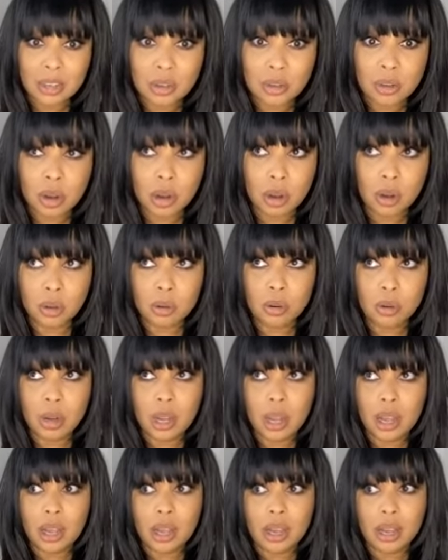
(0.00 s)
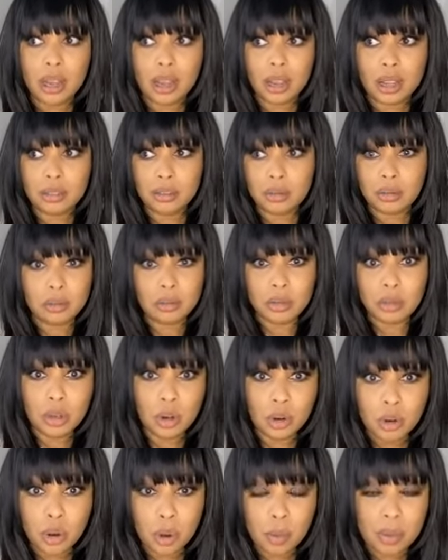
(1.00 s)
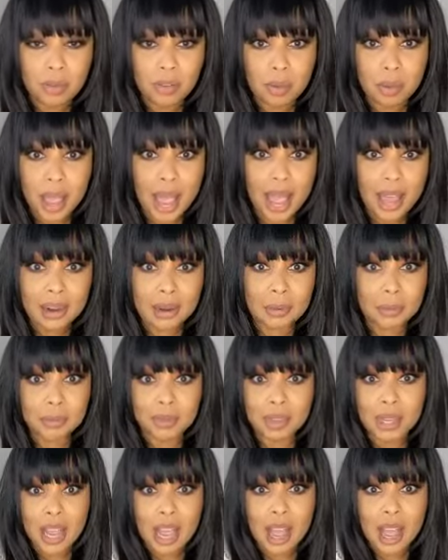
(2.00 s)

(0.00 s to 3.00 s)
You don't know me from Adam.